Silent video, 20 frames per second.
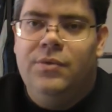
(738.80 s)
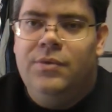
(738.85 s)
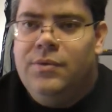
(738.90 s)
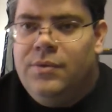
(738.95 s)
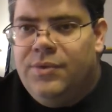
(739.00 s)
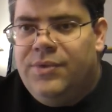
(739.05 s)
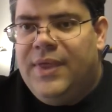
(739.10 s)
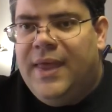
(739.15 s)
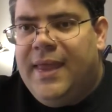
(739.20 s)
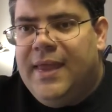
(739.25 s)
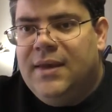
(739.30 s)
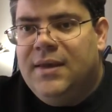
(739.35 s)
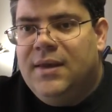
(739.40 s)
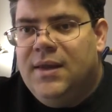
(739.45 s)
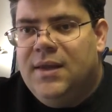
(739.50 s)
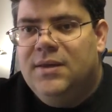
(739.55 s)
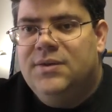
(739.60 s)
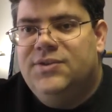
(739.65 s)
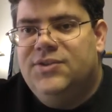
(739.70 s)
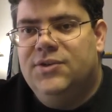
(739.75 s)
they
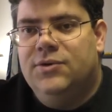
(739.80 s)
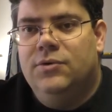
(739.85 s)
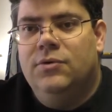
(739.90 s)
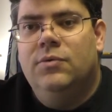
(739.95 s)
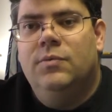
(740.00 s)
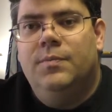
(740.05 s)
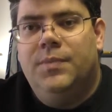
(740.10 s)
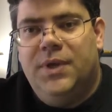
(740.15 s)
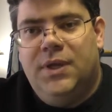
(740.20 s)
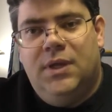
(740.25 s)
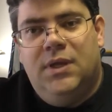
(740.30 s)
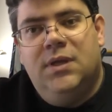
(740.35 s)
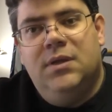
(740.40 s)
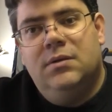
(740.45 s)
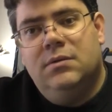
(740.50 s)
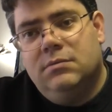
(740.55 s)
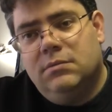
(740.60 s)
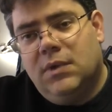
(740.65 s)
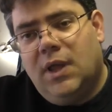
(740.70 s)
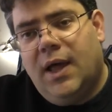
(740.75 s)
need to be
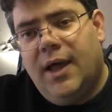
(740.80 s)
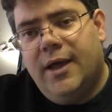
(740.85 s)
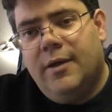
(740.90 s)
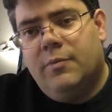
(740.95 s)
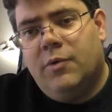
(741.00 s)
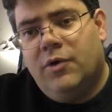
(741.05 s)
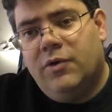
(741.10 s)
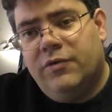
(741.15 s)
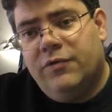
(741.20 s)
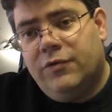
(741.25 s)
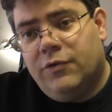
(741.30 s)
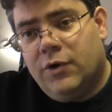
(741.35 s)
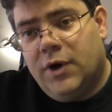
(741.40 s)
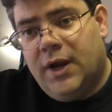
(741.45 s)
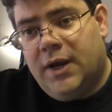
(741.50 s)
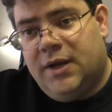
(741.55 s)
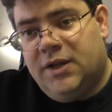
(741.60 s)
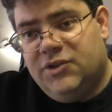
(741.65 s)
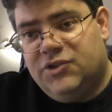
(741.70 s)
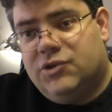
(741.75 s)
liable for
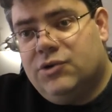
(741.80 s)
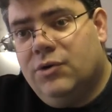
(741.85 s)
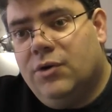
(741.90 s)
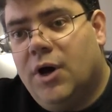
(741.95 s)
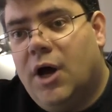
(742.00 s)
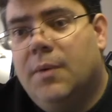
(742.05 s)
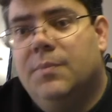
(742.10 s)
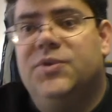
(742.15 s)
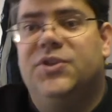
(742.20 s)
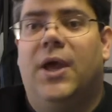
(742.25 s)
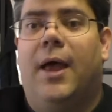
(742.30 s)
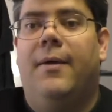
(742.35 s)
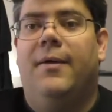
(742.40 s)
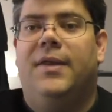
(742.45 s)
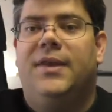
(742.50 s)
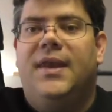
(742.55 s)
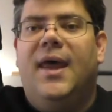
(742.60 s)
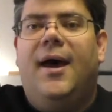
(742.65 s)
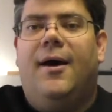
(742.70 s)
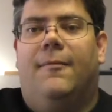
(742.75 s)
any screw ups.
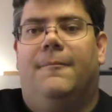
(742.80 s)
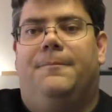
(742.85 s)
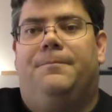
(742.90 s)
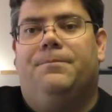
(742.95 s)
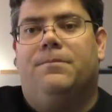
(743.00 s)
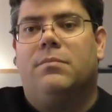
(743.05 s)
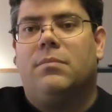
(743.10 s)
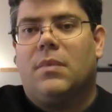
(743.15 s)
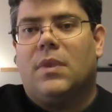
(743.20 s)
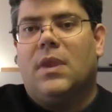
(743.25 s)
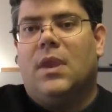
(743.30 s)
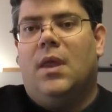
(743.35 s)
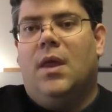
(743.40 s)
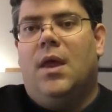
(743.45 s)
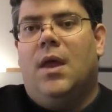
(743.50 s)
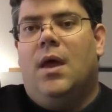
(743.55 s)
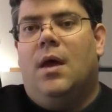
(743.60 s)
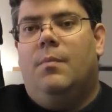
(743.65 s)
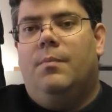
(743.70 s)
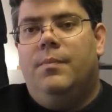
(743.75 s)
Now,
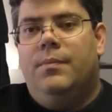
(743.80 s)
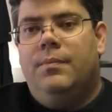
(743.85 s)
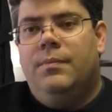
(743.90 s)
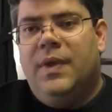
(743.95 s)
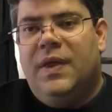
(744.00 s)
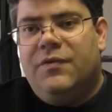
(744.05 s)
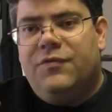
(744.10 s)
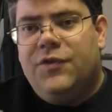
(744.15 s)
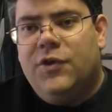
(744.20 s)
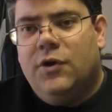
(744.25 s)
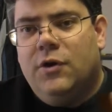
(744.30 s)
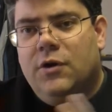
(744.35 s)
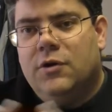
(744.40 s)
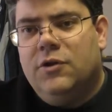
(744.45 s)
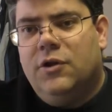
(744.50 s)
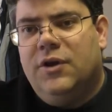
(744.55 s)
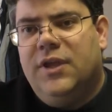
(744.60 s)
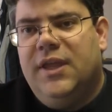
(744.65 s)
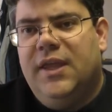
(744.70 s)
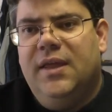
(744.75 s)
if you're
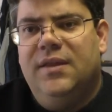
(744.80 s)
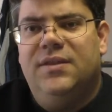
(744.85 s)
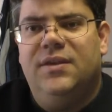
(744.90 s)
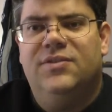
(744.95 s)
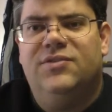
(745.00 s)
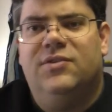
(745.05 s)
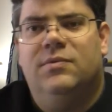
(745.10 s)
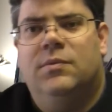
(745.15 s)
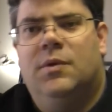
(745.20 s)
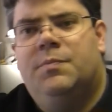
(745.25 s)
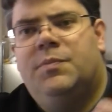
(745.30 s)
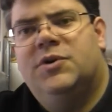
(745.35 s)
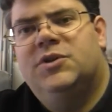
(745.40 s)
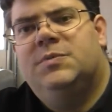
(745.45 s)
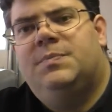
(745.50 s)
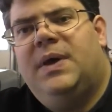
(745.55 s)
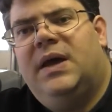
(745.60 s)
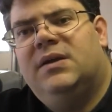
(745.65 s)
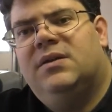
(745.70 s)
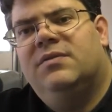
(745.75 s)
looking at this from the
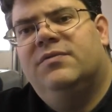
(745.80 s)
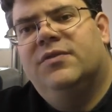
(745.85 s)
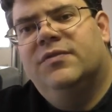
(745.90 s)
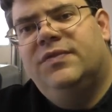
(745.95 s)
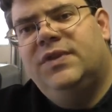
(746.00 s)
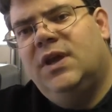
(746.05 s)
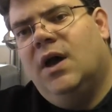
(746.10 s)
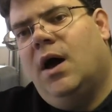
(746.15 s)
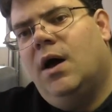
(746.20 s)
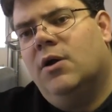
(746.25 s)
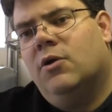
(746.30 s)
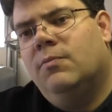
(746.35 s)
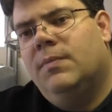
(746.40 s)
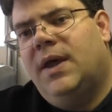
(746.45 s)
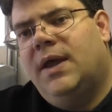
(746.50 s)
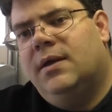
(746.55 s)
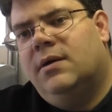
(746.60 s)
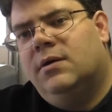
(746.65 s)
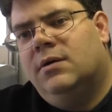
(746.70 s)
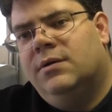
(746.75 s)
perspective of the
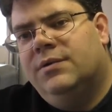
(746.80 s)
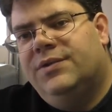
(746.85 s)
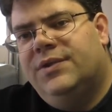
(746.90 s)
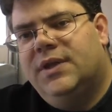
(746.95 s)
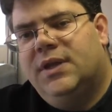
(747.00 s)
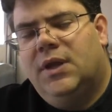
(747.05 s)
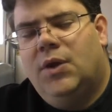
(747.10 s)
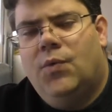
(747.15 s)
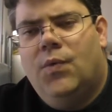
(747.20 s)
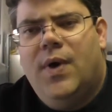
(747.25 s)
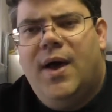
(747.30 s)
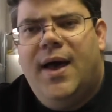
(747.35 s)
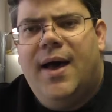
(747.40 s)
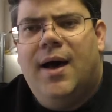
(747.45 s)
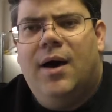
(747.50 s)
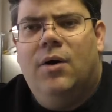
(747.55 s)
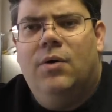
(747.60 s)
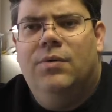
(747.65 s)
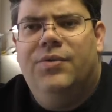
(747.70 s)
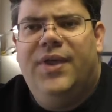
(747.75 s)
automaker and thinking,
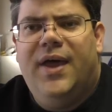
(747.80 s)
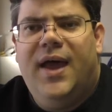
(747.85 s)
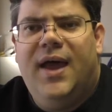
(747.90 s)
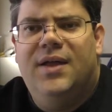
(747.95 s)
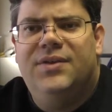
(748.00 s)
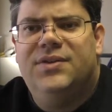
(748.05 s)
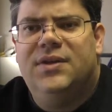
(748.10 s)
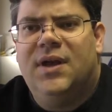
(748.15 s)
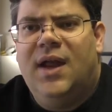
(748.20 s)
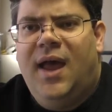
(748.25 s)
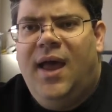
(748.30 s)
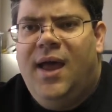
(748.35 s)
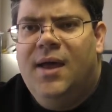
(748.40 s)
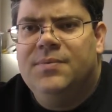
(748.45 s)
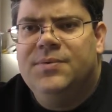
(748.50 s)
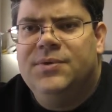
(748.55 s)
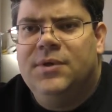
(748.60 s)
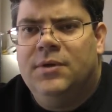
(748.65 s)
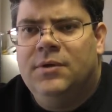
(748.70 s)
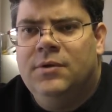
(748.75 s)
wow, that's an
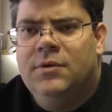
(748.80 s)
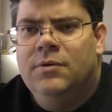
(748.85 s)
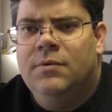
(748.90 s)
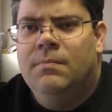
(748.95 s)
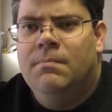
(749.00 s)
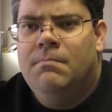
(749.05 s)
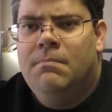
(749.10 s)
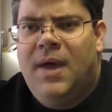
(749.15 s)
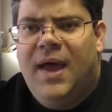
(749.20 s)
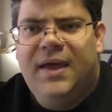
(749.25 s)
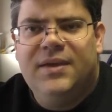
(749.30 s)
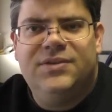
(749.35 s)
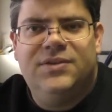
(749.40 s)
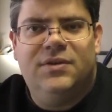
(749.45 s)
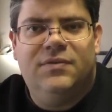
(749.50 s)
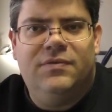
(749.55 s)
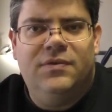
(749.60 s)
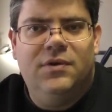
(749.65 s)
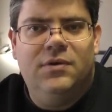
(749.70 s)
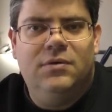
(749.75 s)
absolute
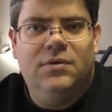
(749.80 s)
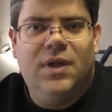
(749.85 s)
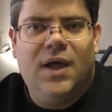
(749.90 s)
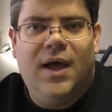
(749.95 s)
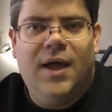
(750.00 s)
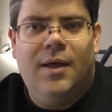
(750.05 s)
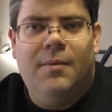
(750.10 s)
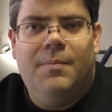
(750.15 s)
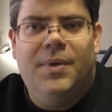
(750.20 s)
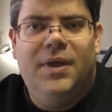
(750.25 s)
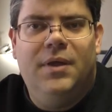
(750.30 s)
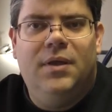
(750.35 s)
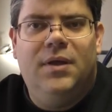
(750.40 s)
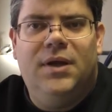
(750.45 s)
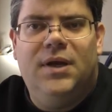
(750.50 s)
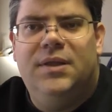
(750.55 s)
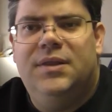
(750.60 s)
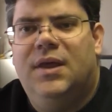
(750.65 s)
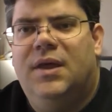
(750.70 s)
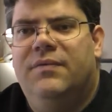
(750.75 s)
massive new
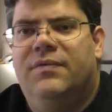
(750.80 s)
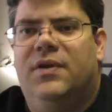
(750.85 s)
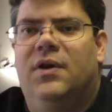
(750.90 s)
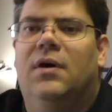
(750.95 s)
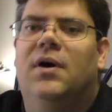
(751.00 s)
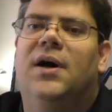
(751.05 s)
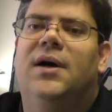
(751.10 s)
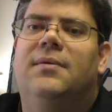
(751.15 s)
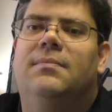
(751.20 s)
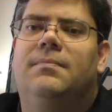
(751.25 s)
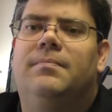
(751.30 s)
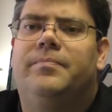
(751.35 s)
liability they've got.